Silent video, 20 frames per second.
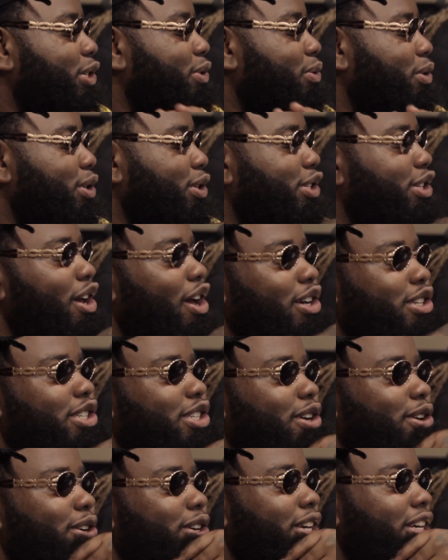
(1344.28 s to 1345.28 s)
is real talk.
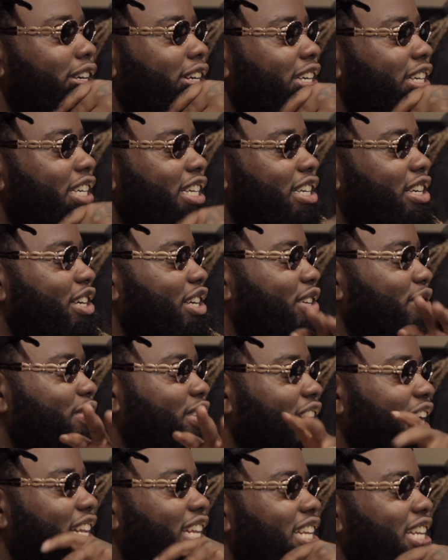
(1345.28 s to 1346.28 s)
So, if, if
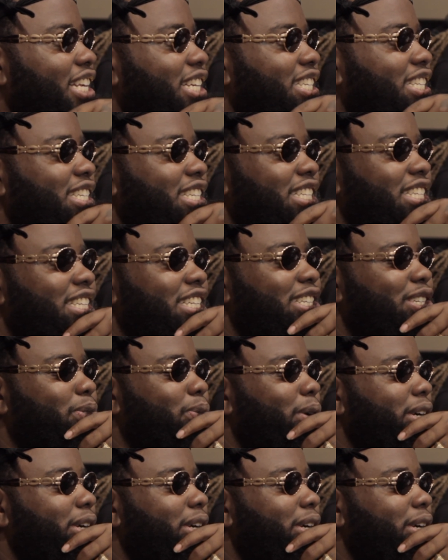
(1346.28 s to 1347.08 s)
JD listening to this,